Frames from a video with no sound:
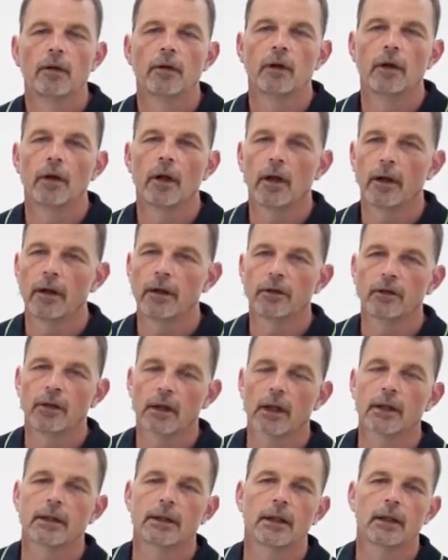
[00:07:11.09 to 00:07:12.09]
the light is
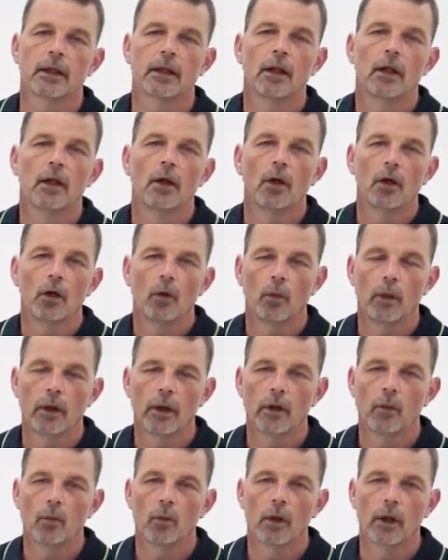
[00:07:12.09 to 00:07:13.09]
static and we
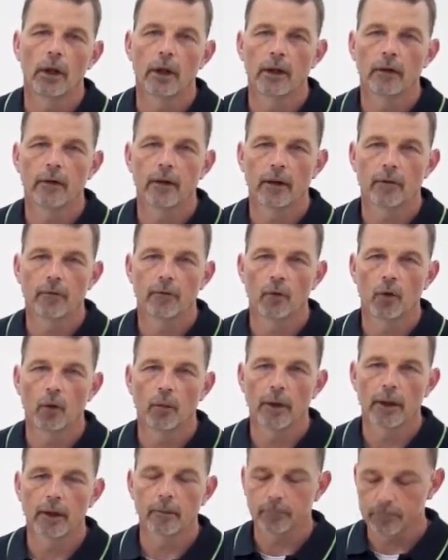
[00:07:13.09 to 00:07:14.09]
can work in that
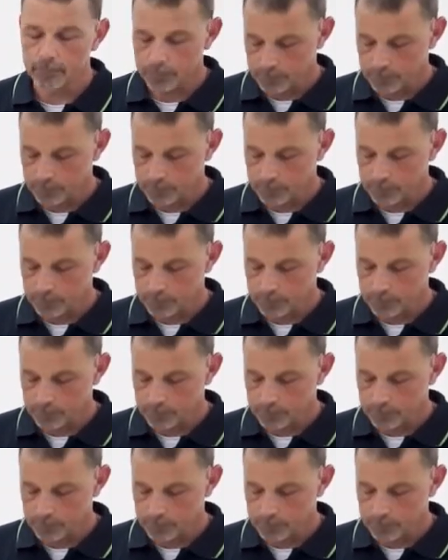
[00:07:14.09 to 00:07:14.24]
format.